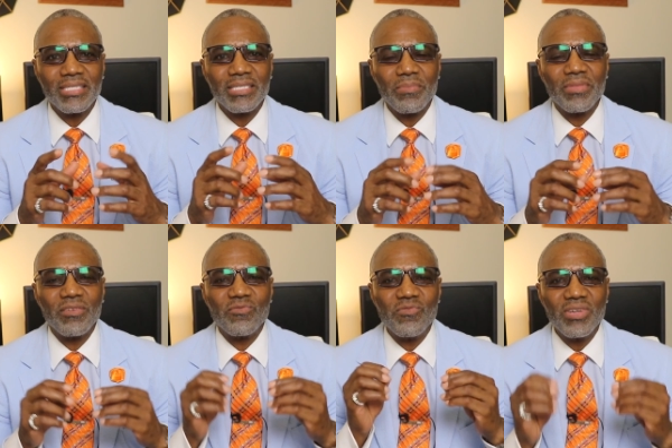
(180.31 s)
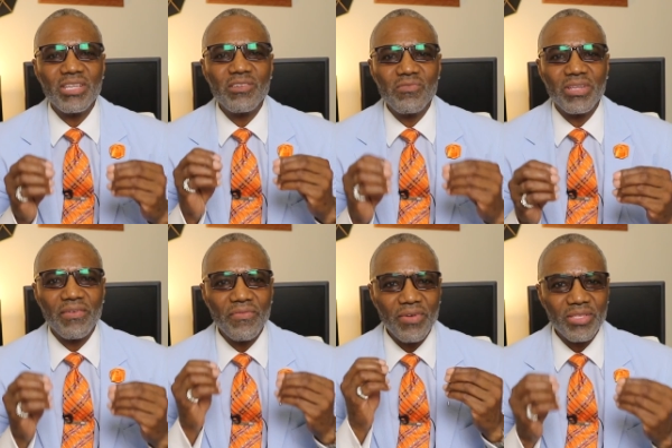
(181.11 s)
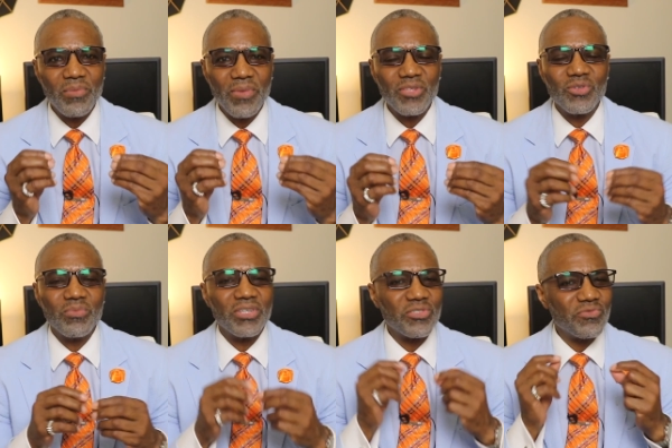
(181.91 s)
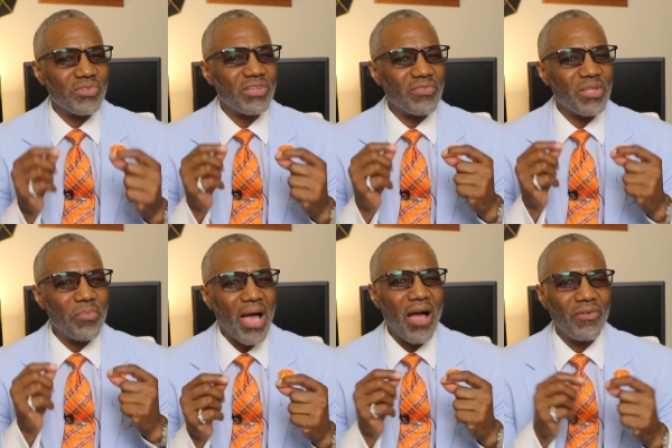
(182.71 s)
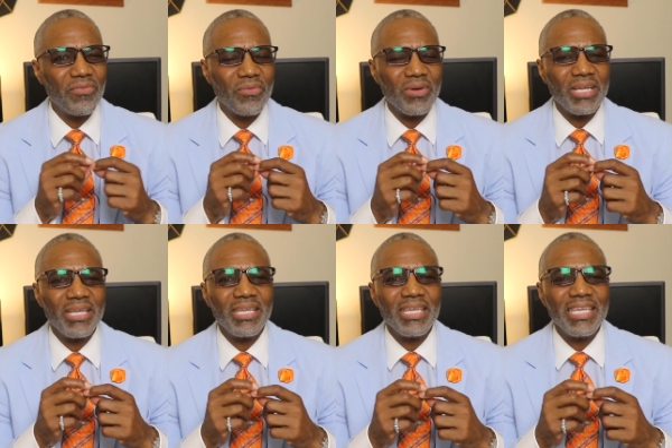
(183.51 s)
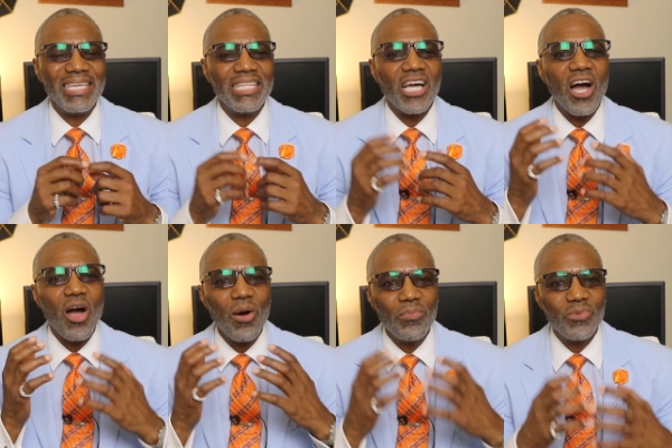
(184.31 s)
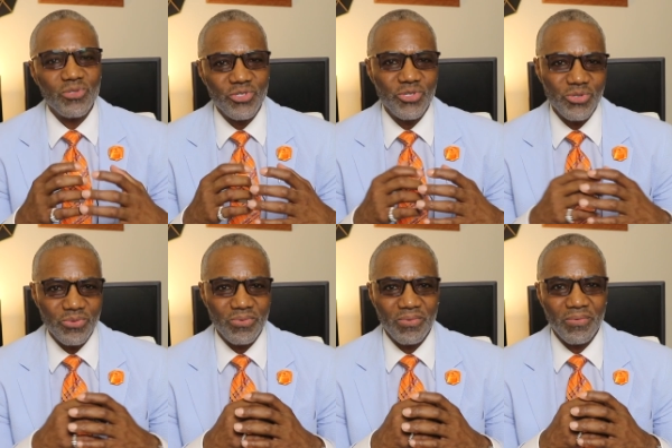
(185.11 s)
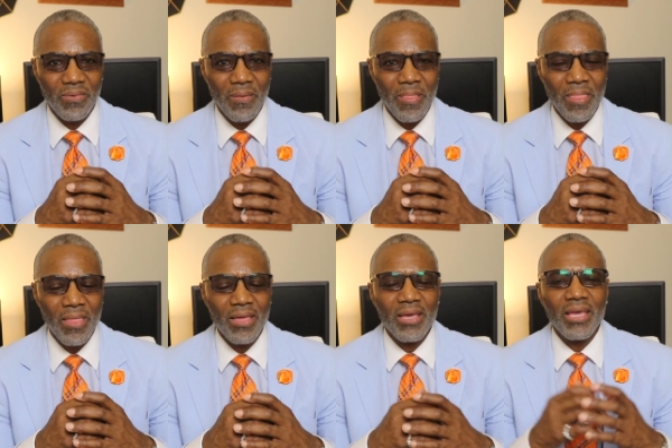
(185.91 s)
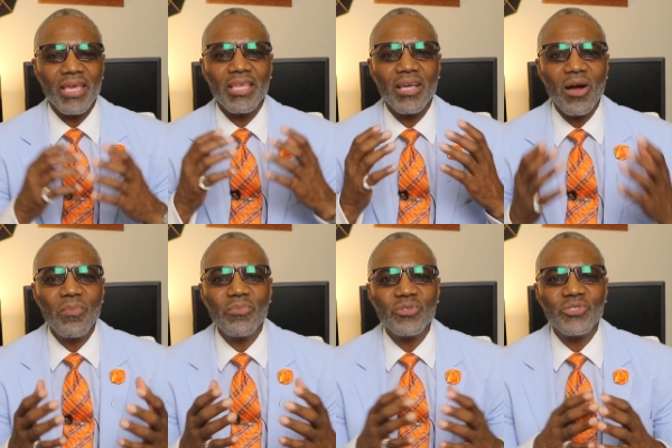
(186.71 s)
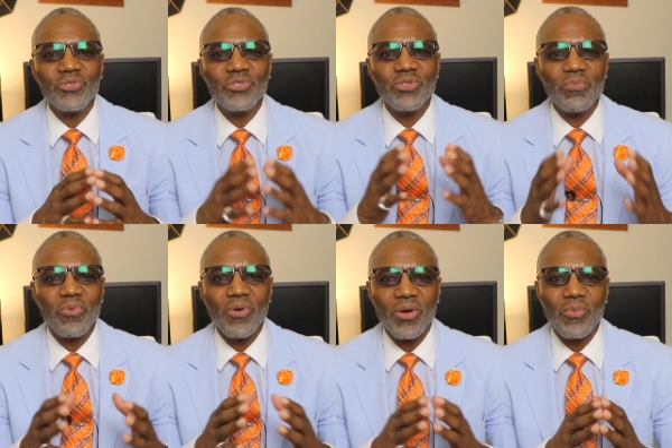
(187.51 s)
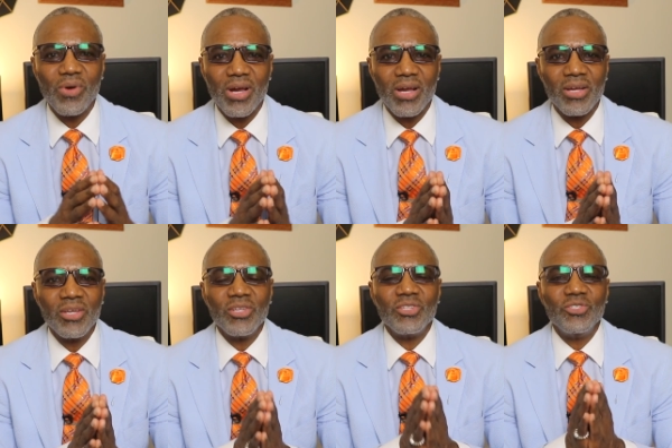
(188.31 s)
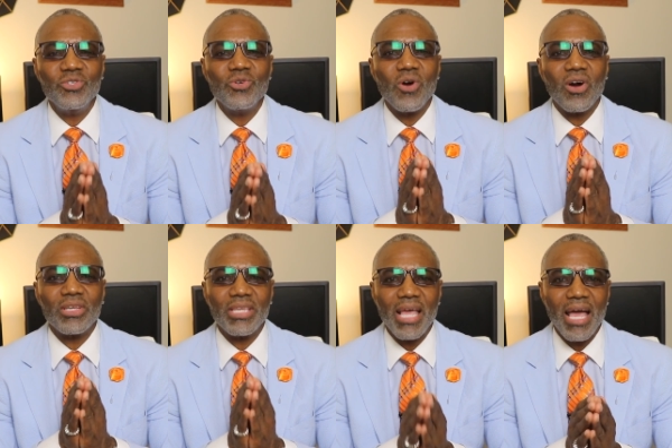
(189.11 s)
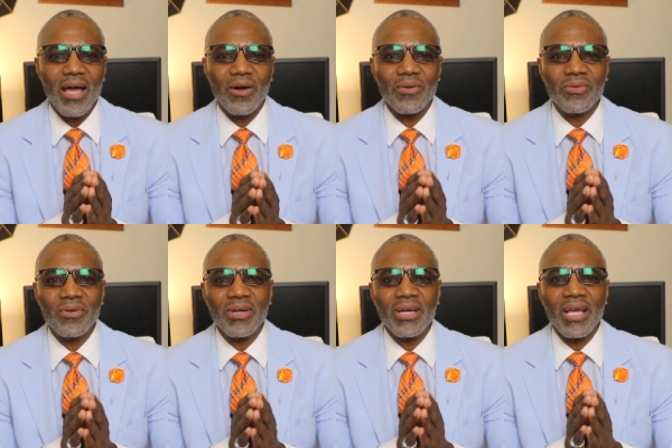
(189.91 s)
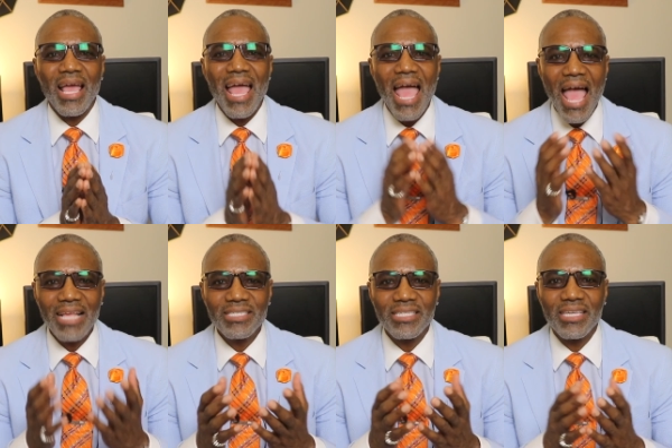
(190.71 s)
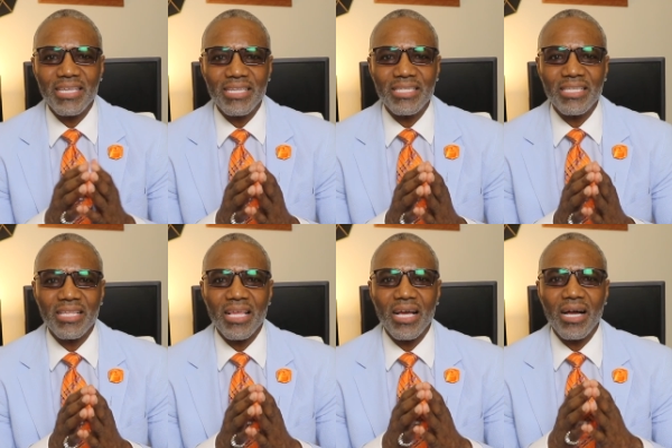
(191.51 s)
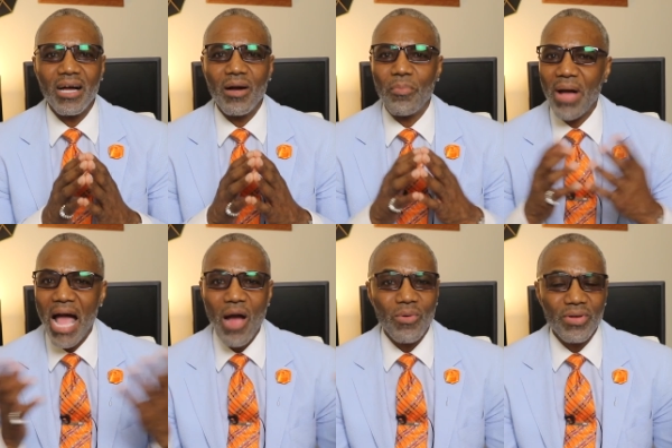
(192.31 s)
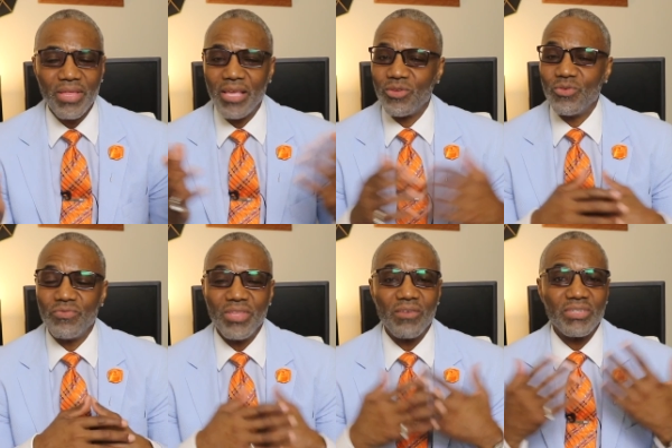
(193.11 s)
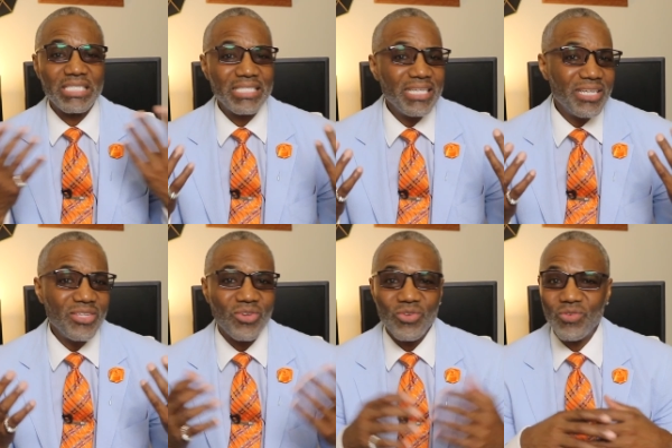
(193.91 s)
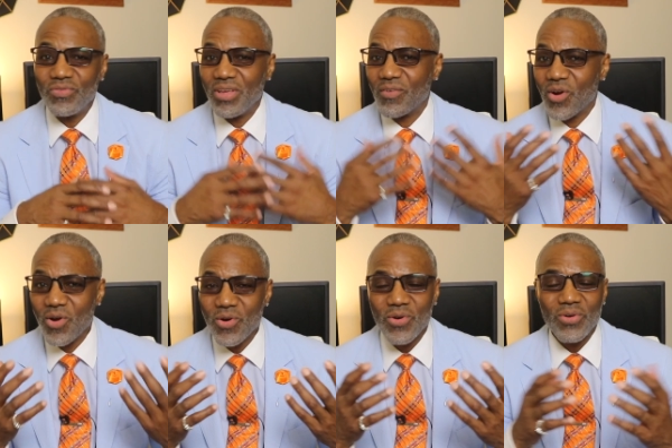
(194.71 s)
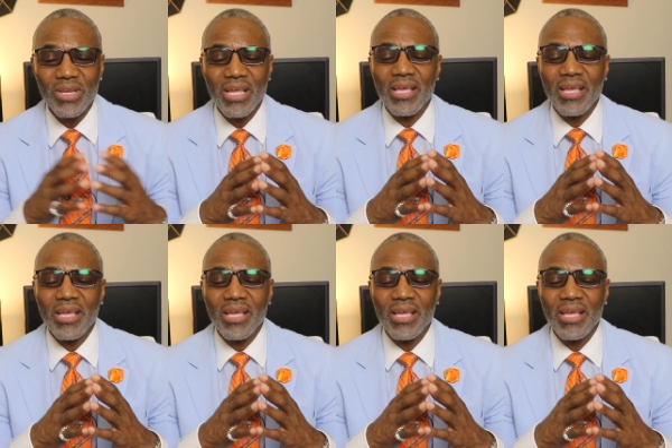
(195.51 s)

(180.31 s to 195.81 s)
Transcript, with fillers: something really, really fundamental, but it's really, really powerful. It humbles you. It humbles you to the point where you are now asking a power that you've never seen or you've never heard